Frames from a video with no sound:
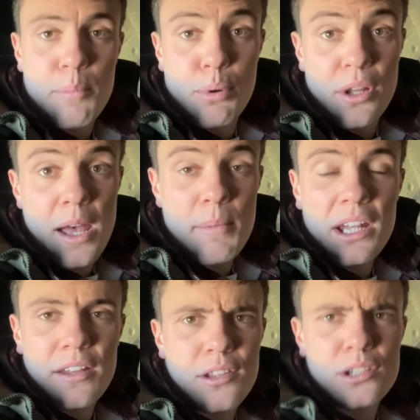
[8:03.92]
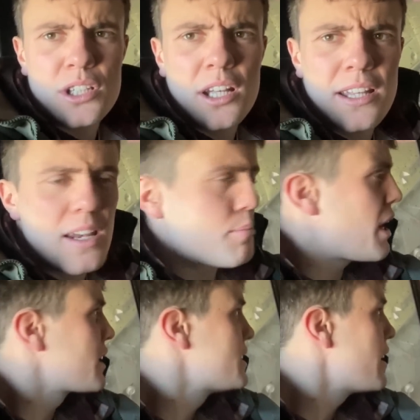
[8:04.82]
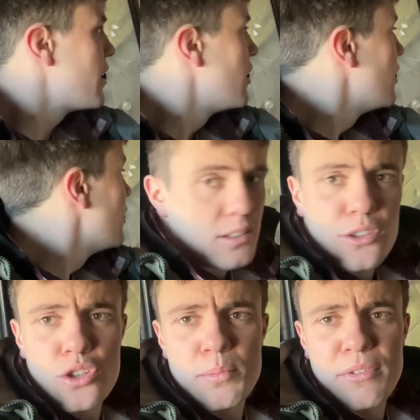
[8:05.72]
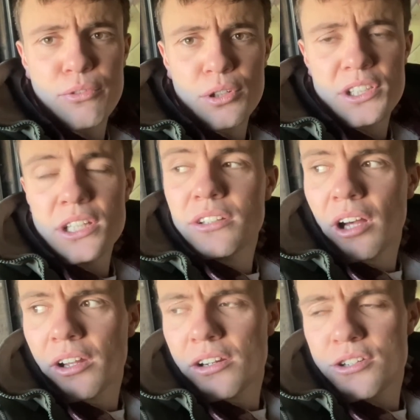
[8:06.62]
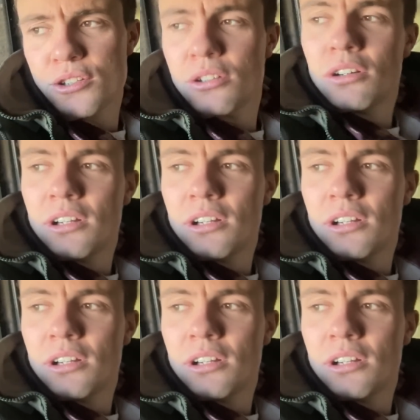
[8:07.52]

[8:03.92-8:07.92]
I put them in, I thought there's hardly any bags there. It should be 14 ton or so.